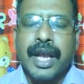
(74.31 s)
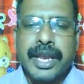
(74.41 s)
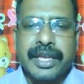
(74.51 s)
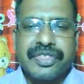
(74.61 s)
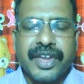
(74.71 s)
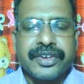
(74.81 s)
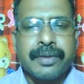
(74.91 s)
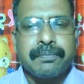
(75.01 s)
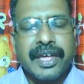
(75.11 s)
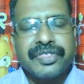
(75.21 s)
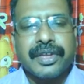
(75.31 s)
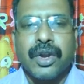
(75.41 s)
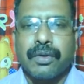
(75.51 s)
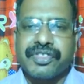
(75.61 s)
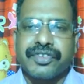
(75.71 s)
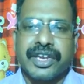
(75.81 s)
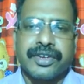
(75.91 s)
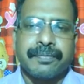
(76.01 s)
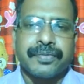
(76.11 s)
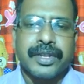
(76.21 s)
highest item plus lowest item.